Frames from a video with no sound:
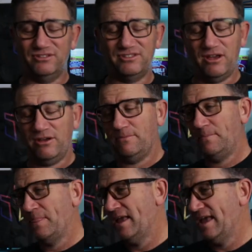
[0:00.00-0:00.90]
So
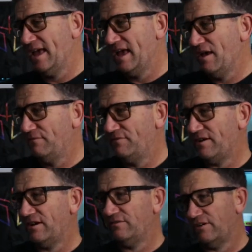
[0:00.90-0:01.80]

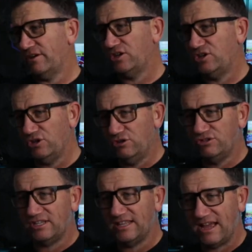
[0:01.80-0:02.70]
very, very
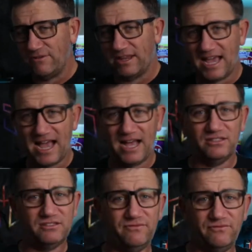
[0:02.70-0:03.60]
huge in that
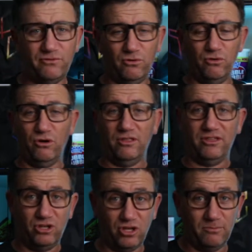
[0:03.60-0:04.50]
regards for the
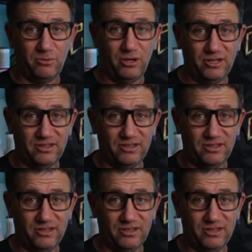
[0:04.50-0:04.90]
new computer,